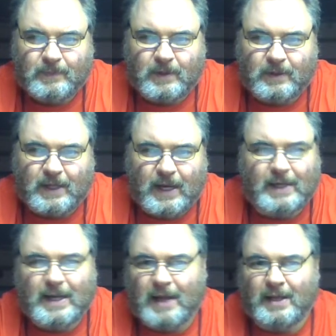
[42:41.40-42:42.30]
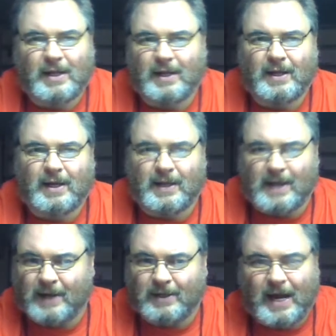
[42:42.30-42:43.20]
Okay, and then
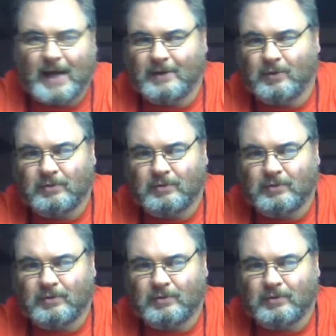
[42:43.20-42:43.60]
you got,